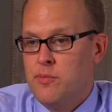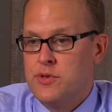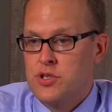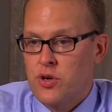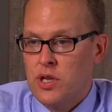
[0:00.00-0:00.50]

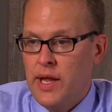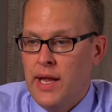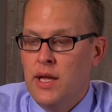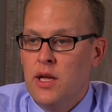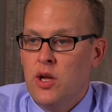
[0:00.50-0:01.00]

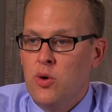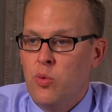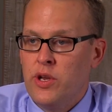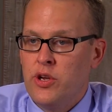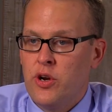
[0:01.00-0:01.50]
Certainly,
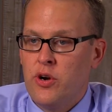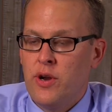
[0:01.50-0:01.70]
when you're